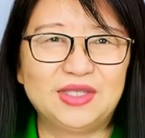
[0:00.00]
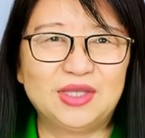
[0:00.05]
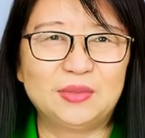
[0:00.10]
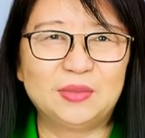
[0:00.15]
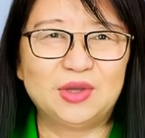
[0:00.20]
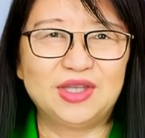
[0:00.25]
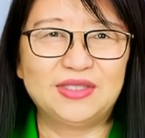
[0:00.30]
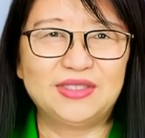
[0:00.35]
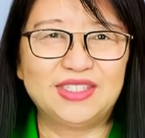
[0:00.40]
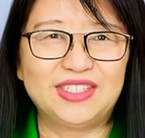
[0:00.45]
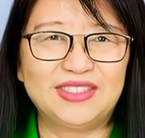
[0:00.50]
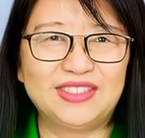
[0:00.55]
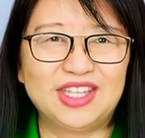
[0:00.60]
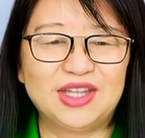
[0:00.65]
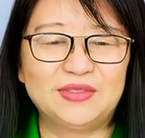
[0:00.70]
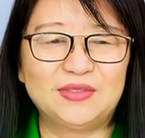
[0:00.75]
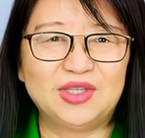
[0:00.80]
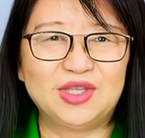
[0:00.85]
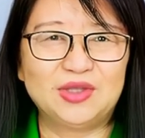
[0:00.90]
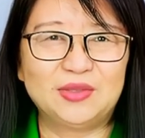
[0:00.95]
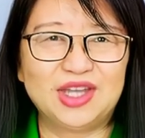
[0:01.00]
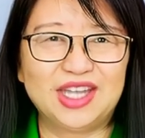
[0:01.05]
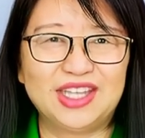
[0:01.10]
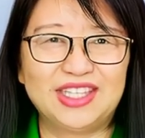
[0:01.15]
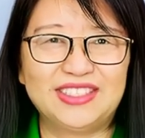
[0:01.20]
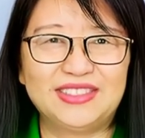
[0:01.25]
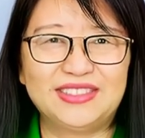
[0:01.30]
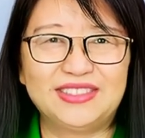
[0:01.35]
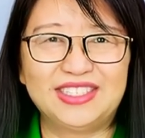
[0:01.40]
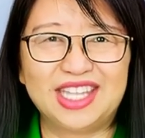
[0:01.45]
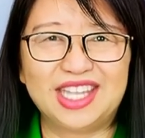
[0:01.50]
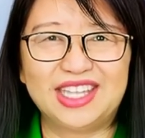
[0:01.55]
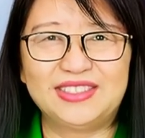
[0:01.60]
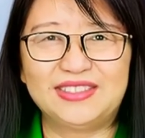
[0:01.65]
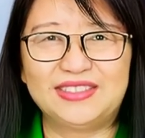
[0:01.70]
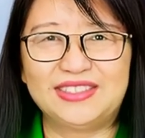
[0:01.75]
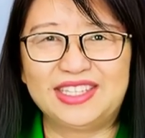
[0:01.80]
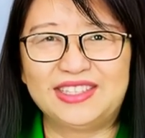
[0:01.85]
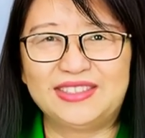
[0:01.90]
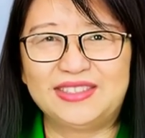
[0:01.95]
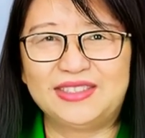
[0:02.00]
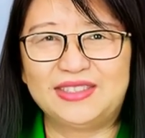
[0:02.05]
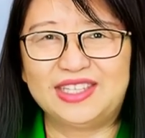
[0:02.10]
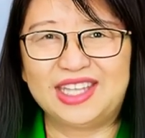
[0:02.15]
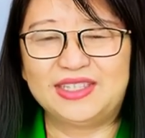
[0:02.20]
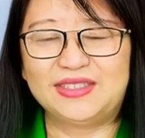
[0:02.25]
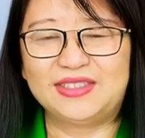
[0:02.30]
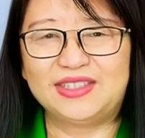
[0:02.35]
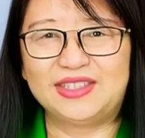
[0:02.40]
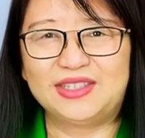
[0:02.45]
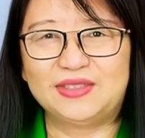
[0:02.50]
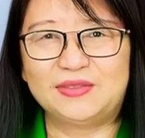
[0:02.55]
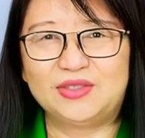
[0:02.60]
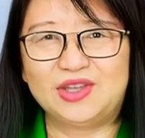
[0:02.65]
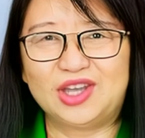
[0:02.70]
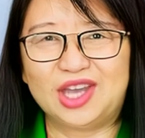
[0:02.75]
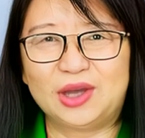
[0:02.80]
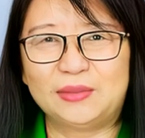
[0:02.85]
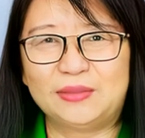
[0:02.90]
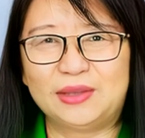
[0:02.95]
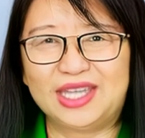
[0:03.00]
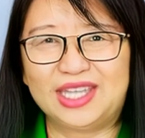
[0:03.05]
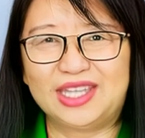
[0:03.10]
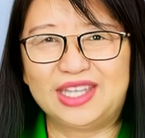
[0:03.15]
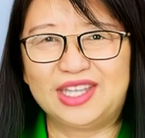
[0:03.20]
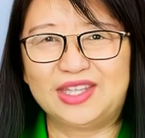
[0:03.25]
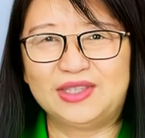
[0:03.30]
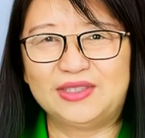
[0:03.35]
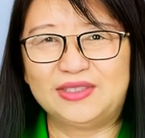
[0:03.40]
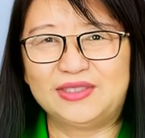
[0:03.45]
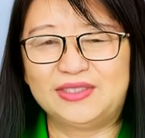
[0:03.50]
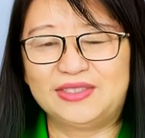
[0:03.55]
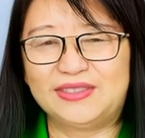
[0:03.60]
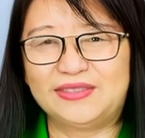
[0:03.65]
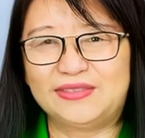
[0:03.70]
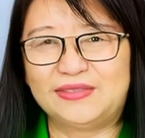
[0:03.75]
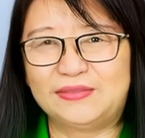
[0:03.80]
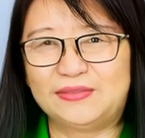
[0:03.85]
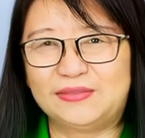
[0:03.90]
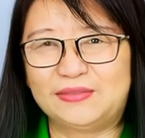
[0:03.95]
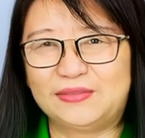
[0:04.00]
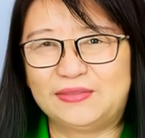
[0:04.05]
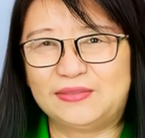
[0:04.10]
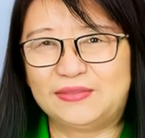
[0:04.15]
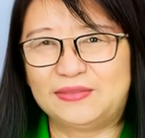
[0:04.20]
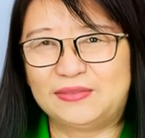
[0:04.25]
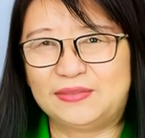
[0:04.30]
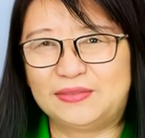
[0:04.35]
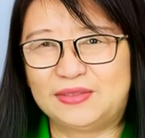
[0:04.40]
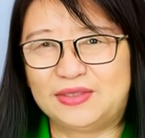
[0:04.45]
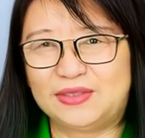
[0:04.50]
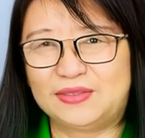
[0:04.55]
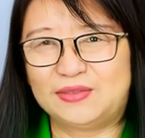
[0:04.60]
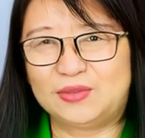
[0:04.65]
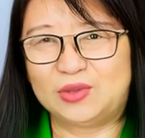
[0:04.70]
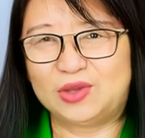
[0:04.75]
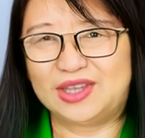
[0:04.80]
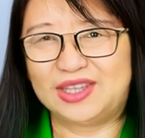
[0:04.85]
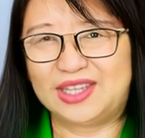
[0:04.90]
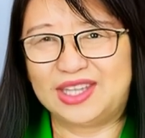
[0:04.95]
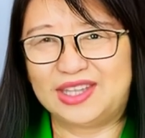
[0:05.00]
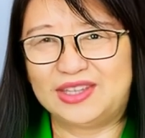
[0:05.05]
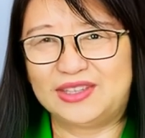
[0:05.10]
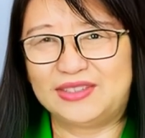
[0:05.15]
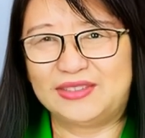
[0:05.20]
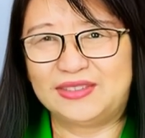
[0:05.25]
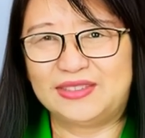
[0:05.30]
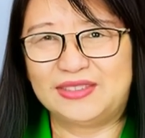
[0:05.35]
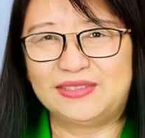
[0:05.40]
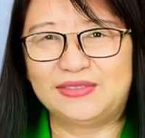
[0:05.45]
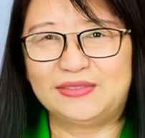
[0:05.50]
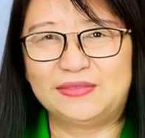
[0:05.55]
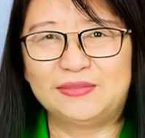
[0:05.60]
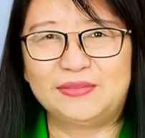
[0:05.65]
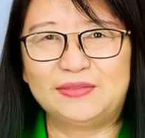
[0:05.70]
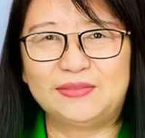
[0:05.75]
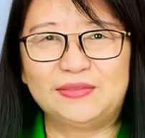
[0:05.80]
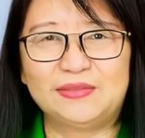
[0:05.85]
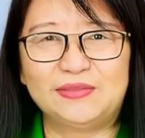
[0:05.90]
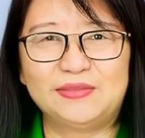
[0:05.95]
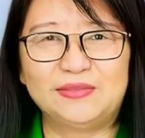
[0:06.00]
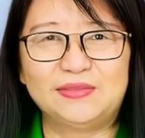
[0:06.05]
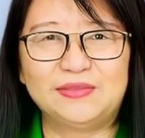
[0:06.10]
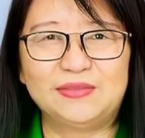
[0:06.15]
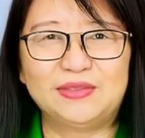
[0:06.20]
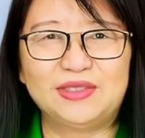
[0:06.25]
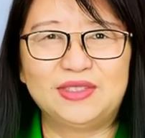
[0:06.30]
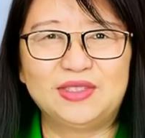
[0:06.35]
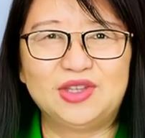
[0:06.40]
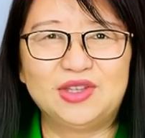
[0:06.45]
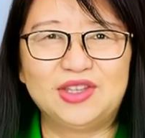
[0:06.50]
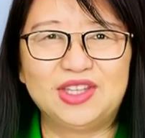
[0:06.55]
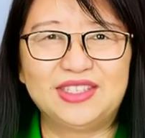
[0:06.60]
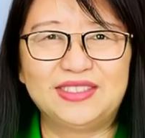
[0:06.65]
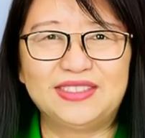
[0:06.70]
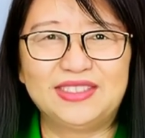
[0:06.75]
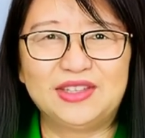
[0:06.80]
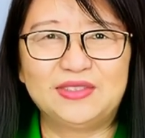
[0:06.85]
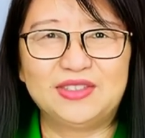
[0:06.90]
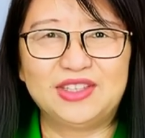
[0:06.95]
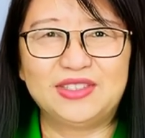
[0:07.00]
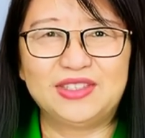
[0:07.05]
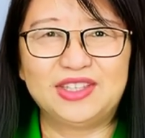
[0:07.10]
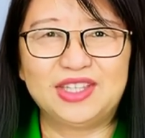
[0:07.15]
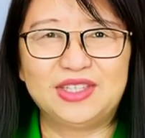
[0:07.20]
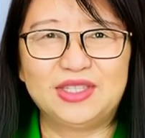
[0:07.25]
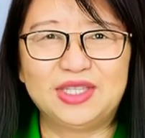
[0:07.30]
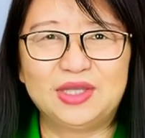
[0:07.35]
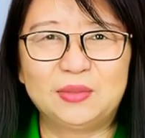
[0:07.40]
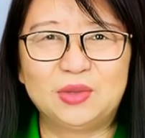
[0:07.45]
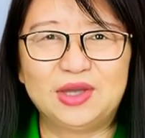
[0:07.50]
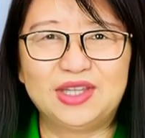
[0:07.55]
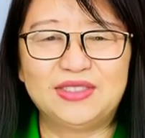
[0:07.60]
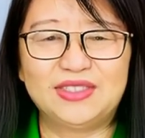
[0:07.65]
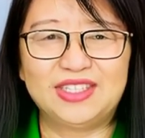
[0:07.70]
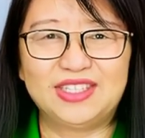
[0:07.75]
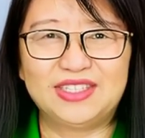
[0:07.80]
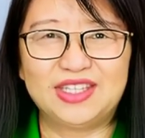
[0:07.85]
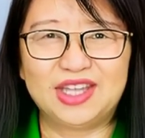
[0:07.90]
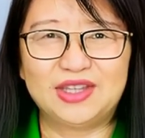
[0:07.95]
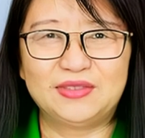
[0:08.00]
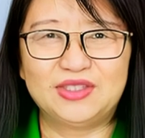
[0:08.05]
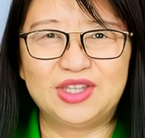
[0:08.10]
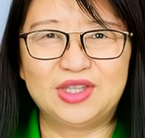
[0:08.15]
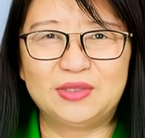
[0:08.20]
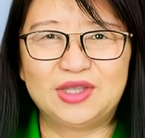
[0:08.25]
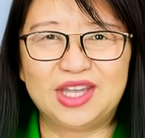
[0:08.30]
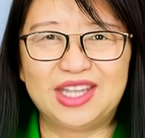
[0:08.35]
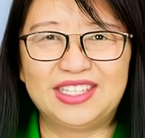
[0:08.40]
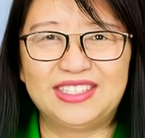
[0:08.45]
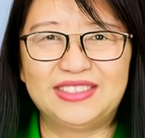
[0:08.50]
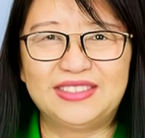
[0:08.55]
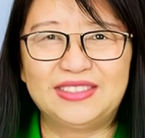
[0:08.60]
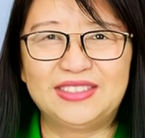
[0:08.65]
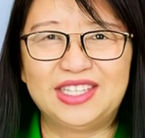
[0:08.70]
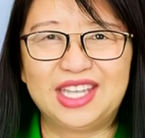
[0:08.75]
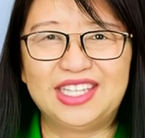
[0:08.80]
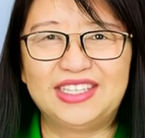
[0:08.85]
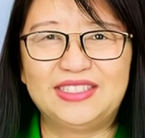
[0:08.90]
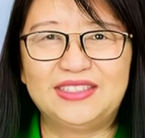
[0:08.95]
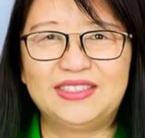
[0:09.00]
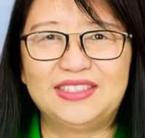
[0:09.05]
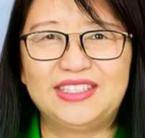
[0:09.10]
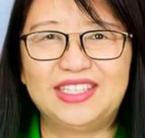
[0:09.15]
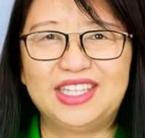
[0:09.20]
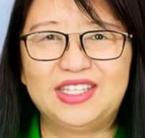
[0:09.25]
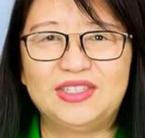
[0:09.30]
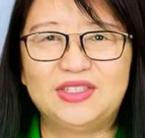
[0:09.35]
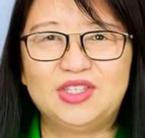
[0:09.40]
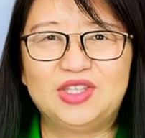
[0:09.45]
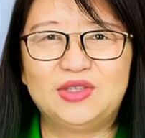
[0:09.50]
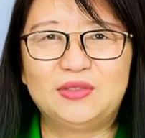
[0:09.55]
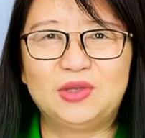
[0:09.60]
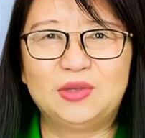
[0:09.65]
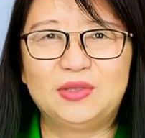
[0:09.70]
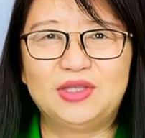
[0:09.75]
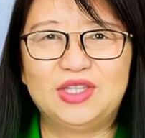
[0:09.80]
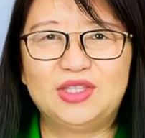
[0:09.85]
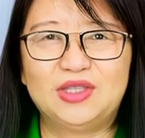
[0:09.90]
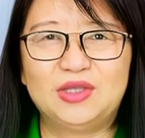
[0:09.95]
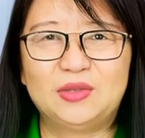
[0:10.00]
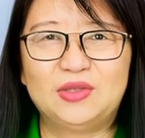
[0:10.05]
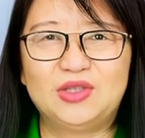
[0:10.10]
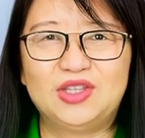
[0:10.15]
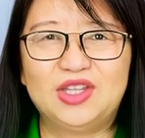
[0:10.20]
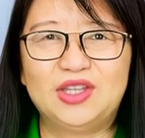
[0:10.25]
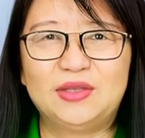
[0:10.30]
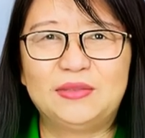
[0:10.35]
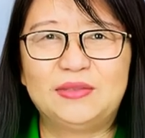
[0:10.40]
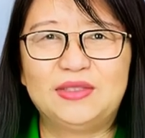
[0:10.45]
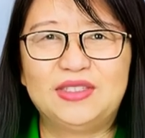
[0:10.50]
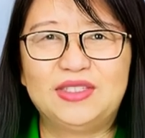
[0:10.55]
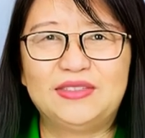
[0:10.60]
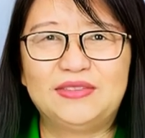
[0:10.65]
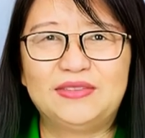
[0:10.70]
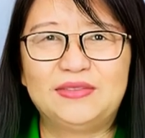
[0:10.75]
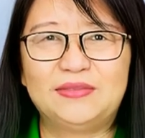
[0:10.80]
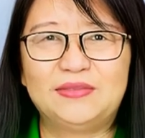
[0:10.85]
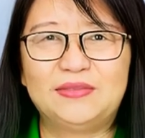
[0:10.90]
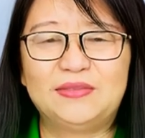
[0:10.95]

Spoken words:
The President of the United States is elected for how many years? 4 years. 37. The President of the United States can serve only 2 terms.